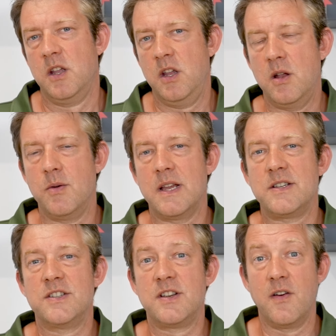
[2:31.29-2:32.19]
you don't
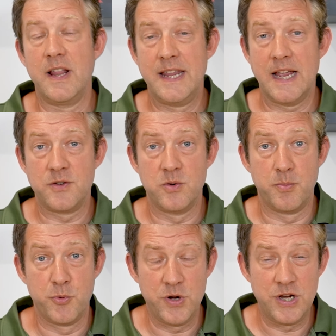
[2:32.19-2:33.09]
necessarily get to
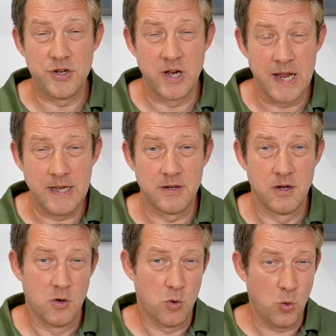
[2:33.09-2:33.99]
appreciate
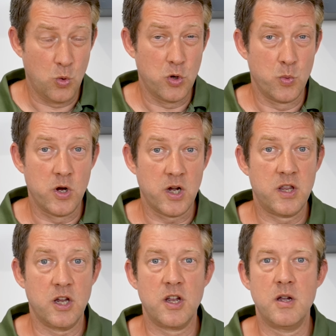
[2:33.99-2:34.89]
all the work
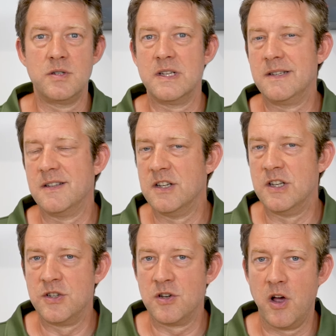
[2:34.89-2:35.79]
that goes into the
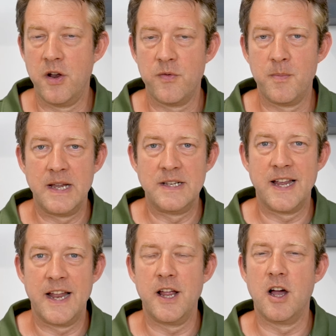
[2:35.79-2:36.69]
design of
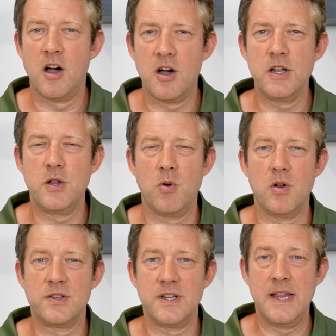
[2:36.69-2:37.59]
maintaining a high
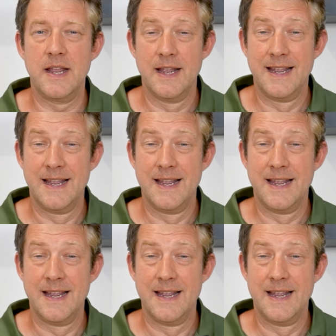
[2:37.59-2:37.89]
quality